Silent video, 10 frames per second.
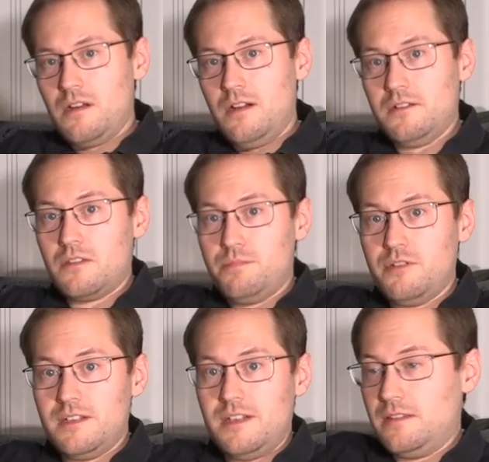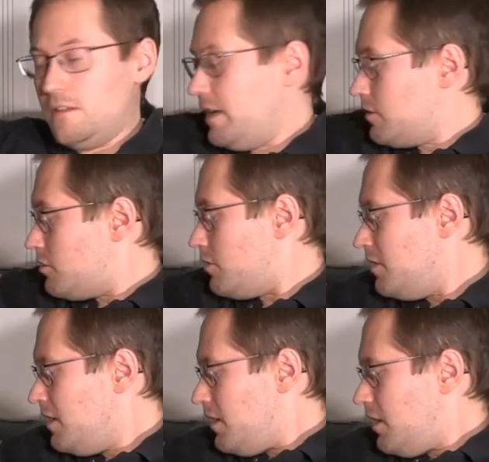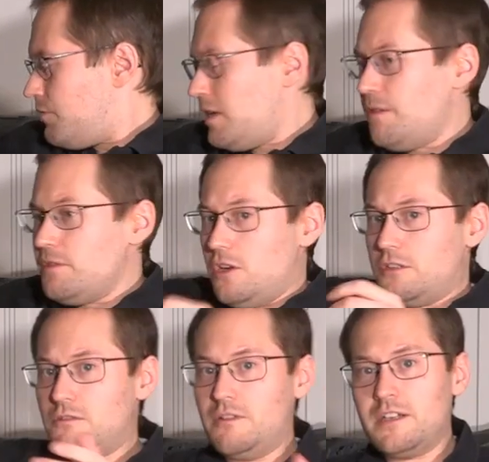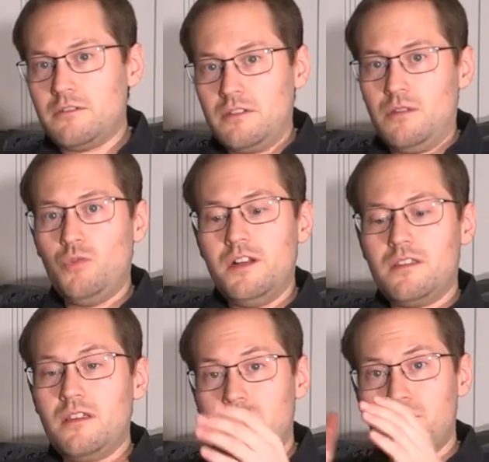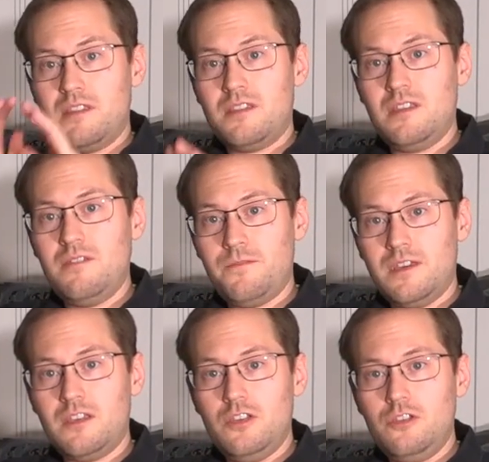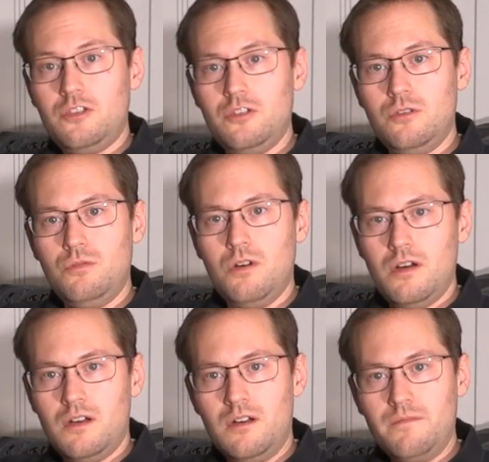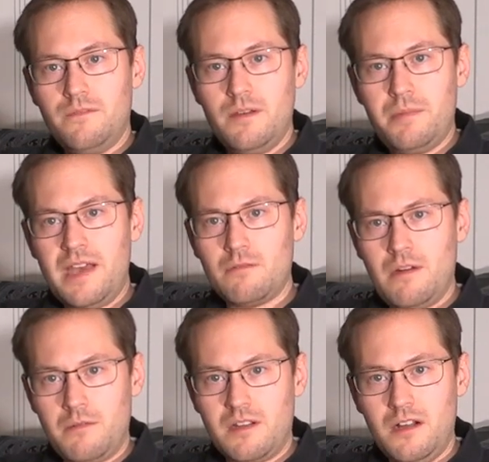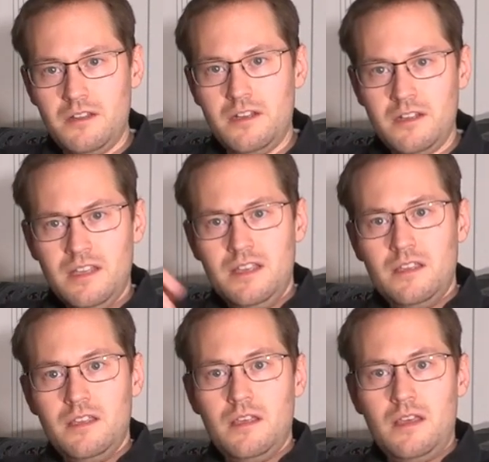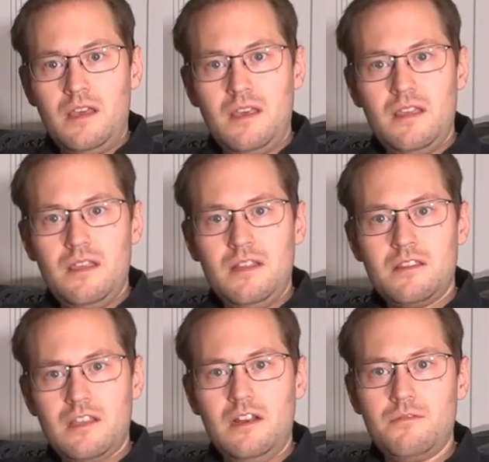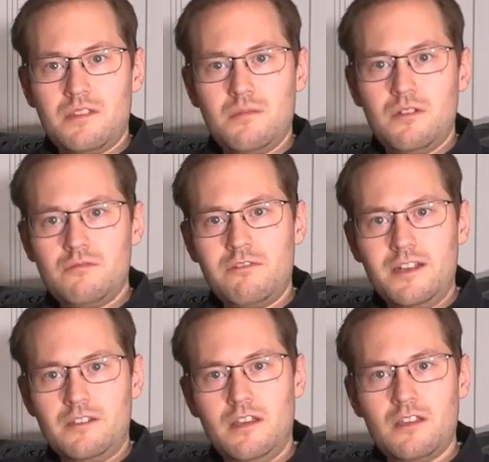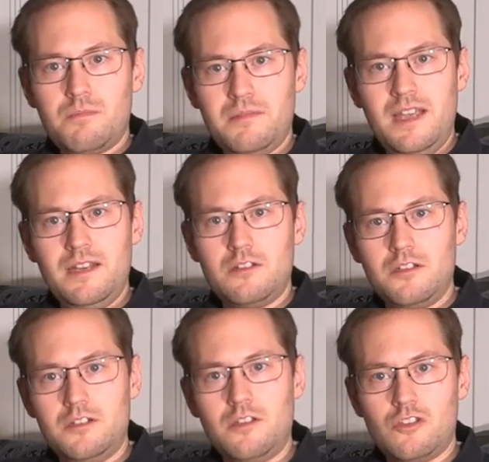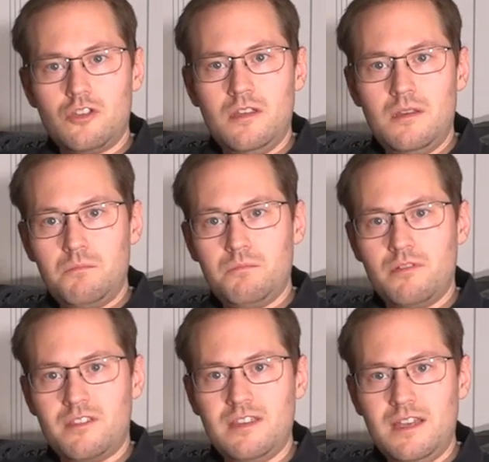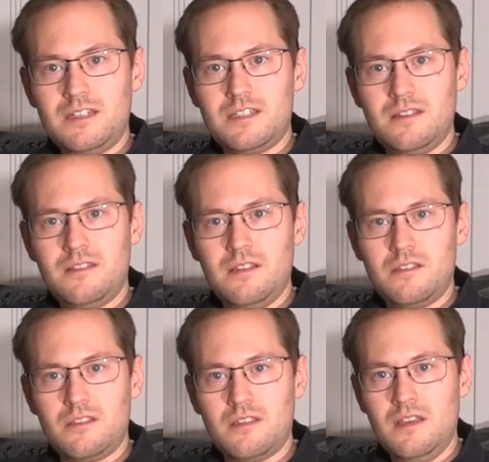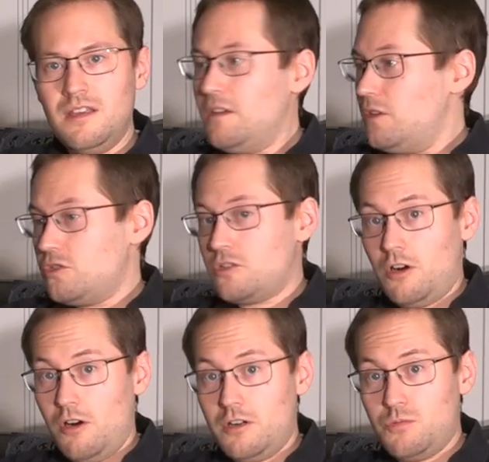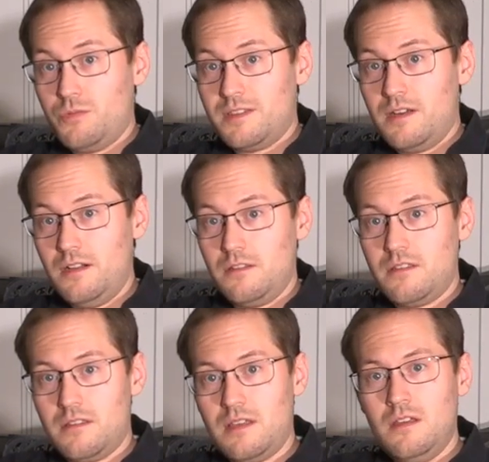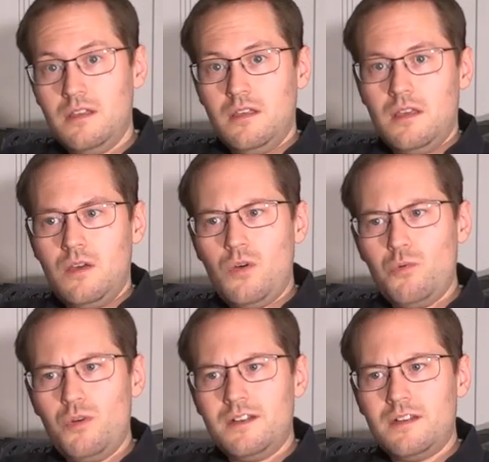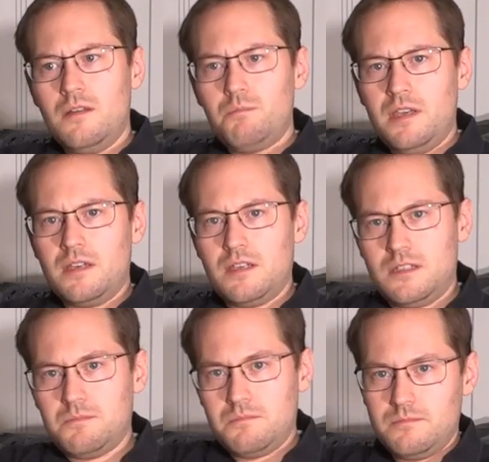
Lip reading: Collins put it in the lecture, if you have an art director that wants a specific hue of background color, instead of trying to explain it, you can just present this chart with colors and say, oh, I want to pick it.